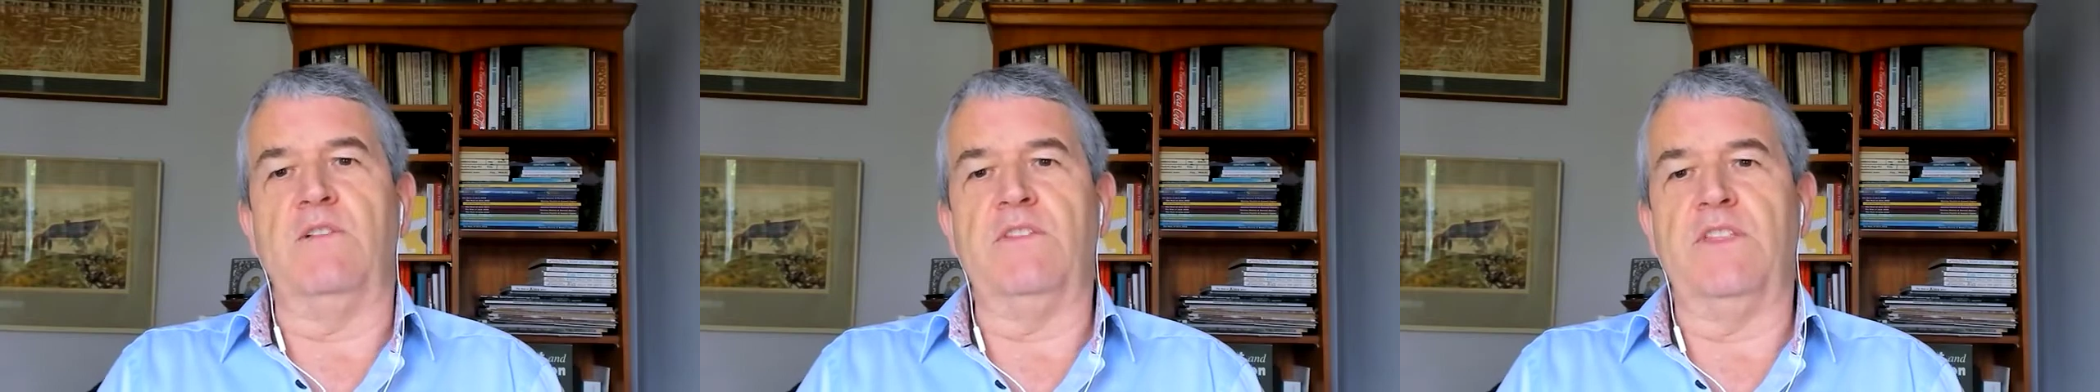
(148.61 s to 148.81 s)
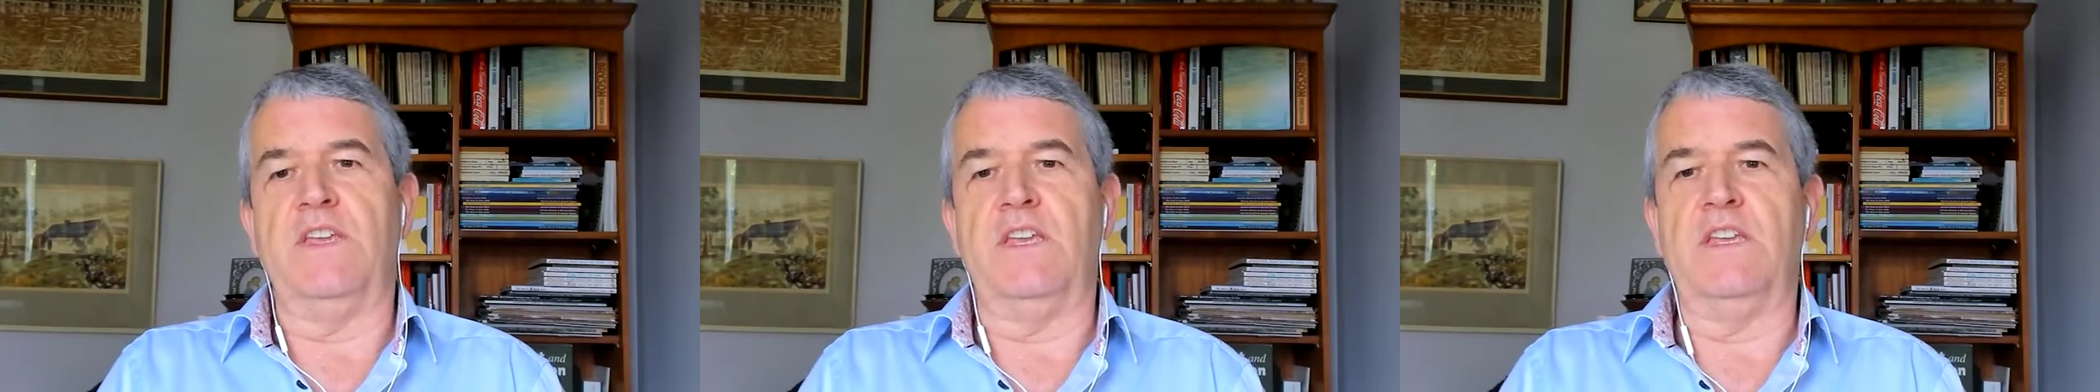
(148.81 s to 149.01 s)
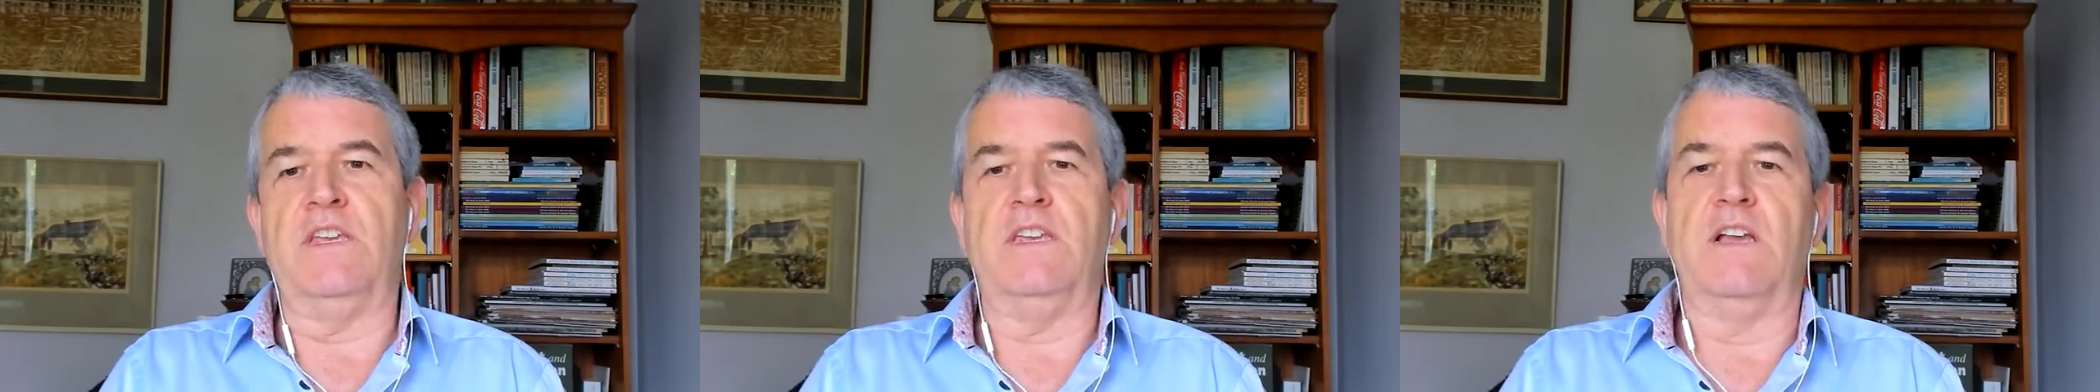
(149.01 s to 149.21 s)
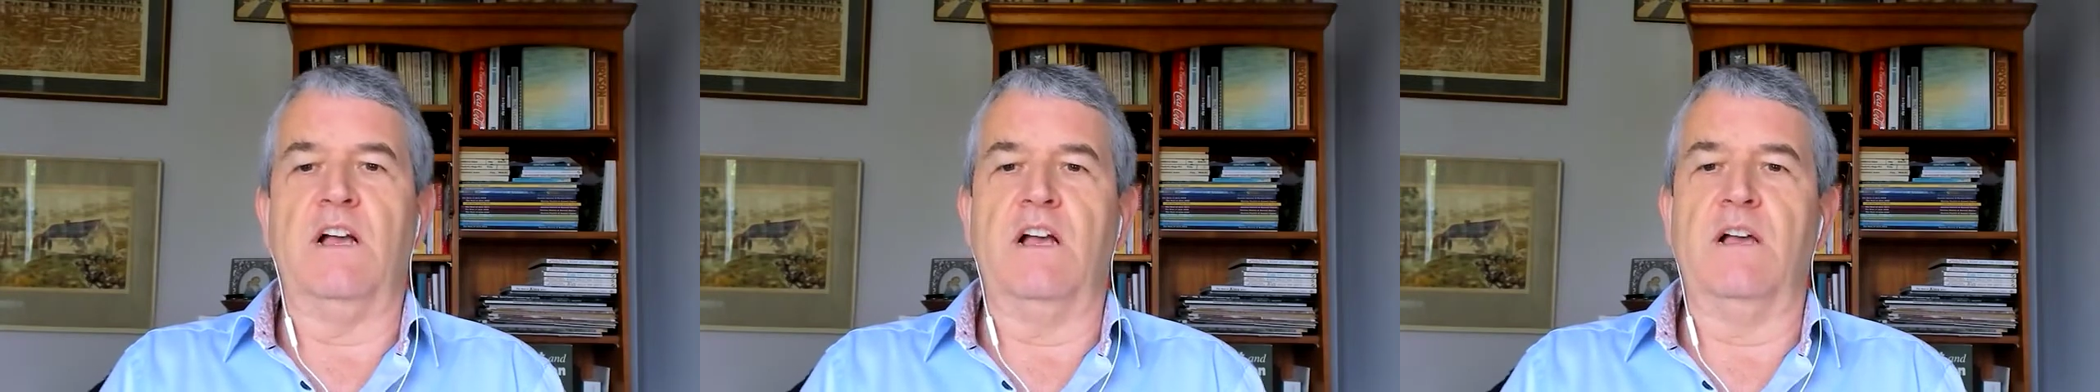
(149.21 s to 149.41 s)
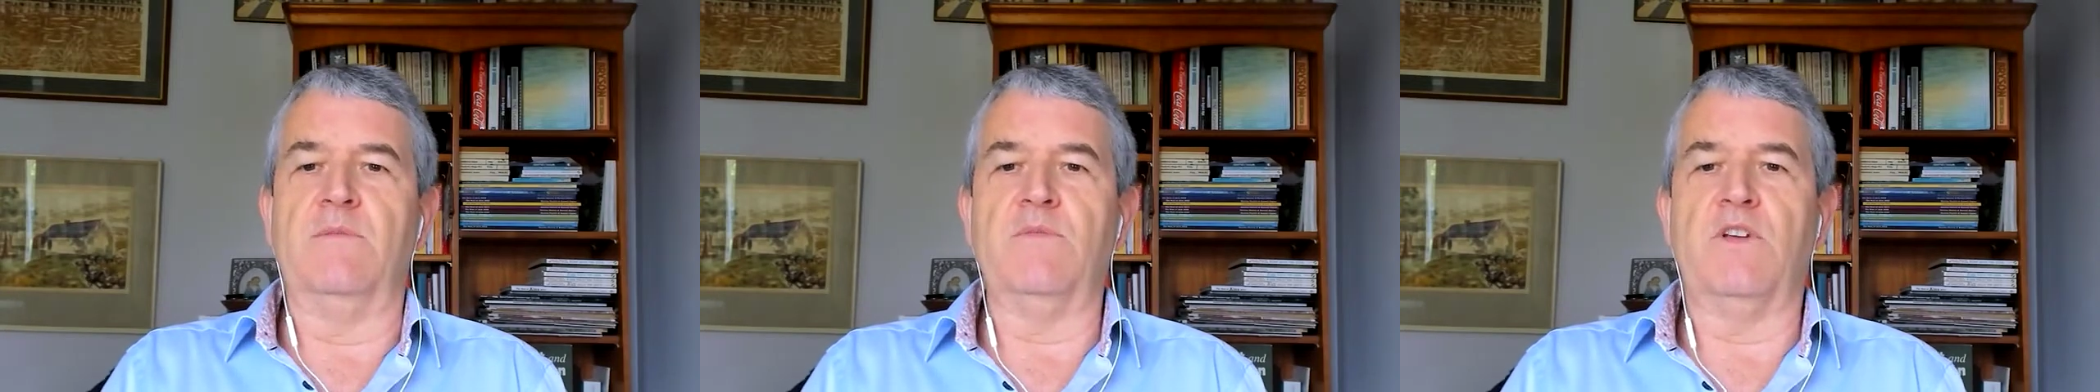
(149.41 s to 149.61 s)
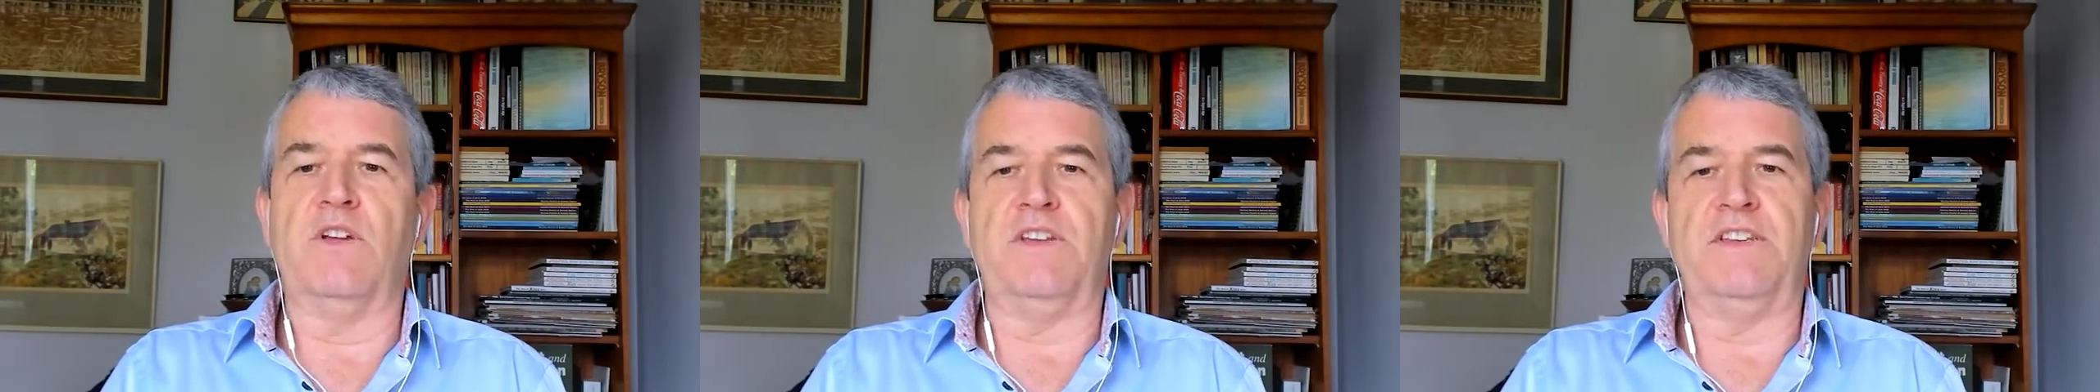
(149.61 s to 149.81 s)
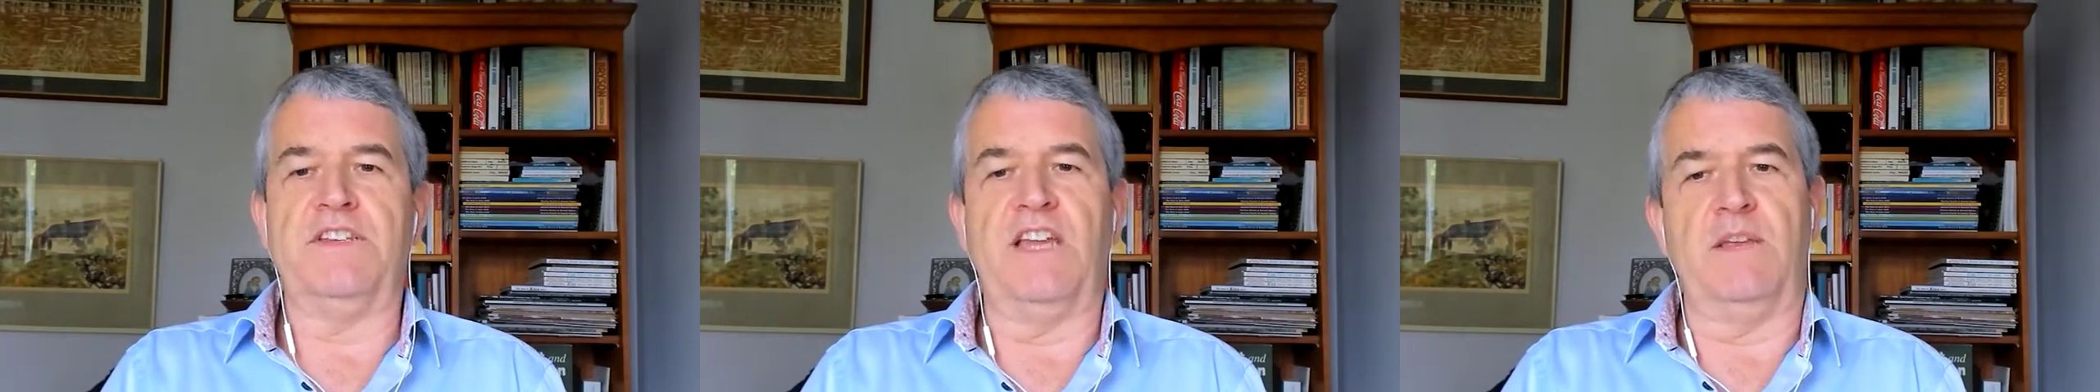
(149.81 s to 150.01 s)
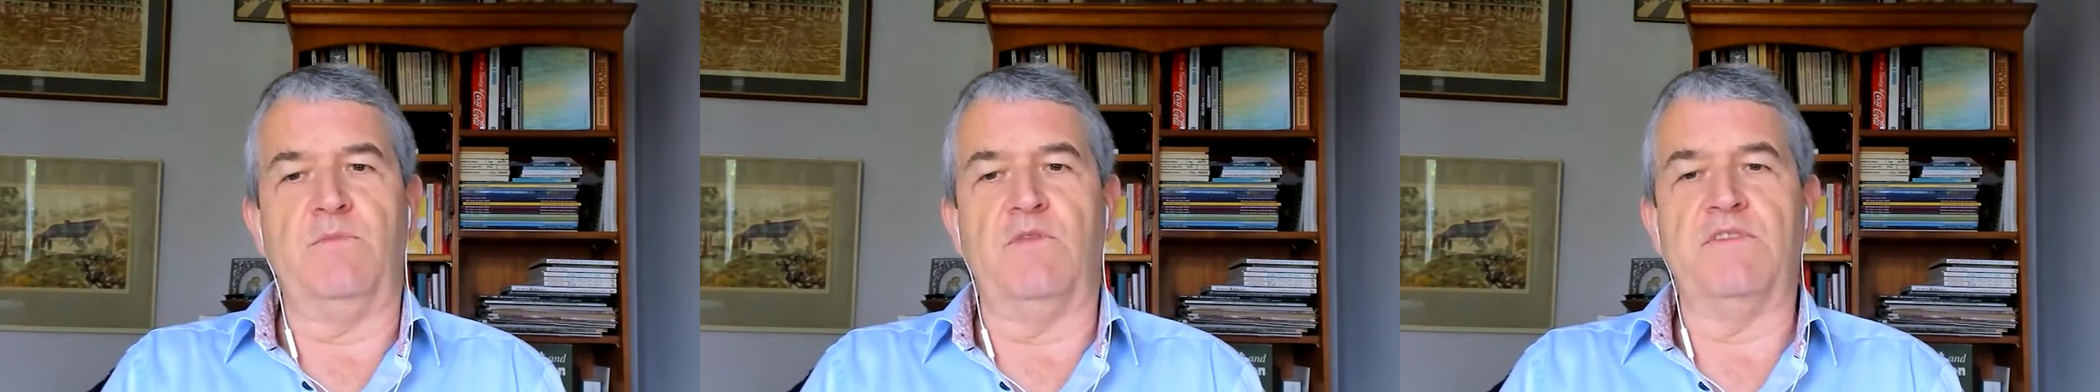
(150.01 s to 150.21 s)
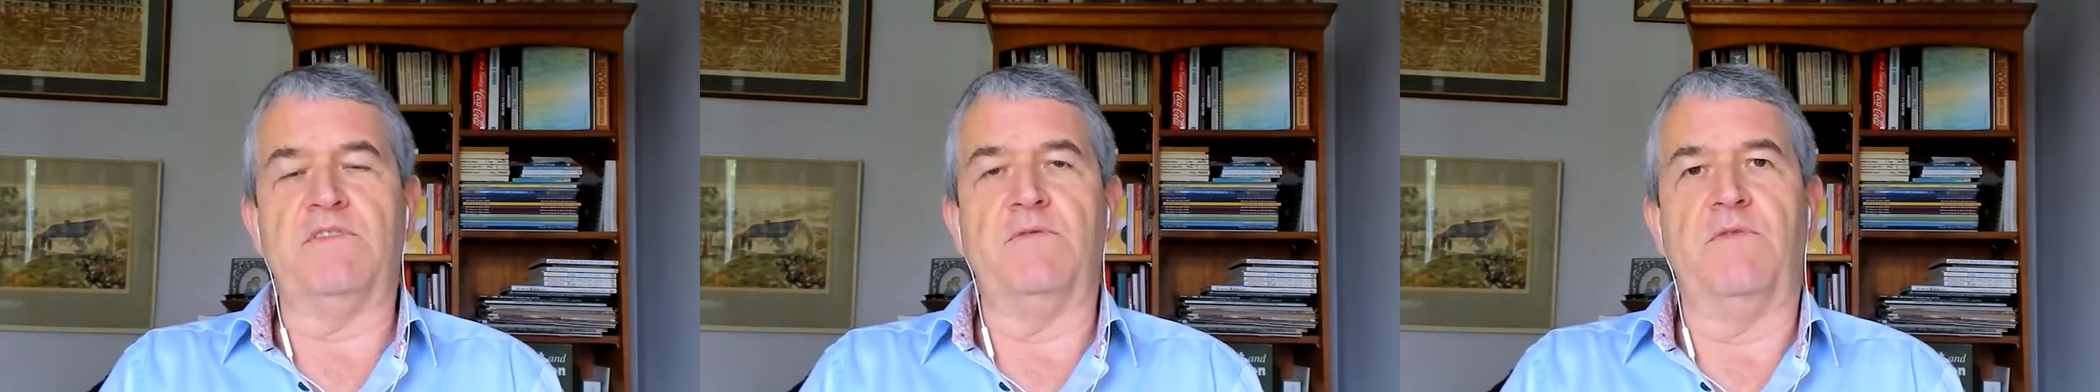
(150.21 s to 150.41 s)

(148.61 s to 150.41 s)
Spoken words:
the cutting tables from